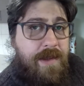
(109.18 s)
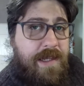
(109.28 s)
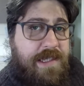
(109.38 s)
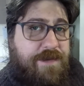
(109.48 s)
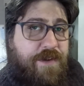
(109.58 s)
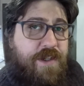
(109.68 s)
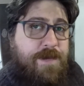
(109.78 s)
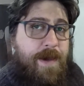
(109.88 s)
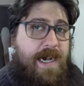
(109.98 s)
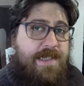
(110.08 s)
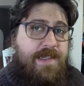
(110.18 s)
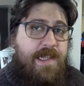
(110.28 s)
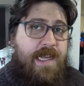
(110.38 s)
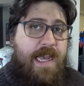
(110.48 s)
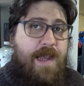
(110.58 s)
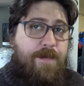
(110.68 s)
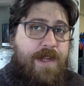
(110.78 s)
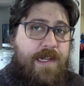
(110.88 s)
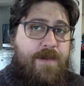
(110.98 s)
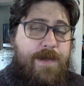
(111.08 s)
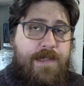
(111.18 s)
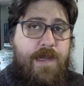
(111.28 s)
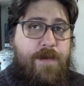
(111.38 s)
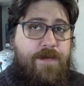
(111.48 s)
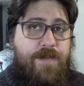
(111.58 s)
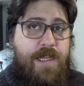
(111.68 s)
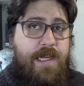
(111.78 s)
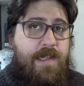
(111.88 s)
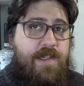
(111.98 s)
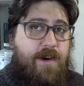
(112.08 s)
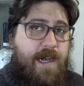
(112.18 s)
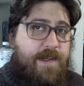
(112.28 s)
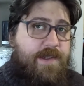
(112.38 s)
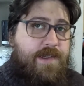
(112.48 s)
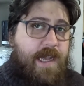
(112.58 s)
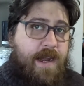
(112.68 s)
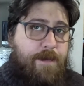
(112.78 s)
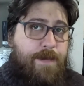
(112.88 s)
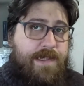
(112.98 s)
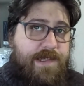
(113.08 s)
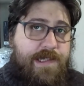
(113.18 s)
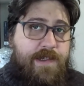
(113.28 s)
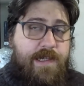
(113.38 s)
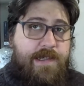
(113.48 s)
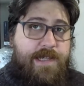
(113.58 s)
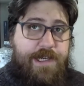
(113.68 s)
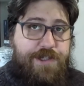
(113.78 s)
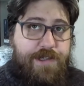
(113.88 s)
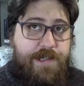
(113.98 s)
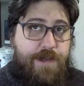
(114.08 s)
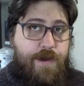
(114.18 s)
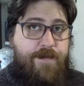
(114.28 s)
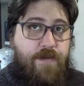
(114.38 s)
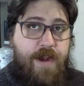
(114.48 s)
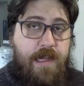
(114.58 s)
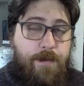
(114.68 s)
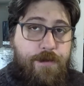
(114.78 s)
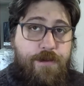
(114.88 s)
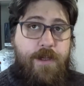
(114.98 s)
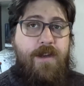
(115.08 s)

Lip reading: These first parts of the game need to be some of the tightest and best designed sections that you have available,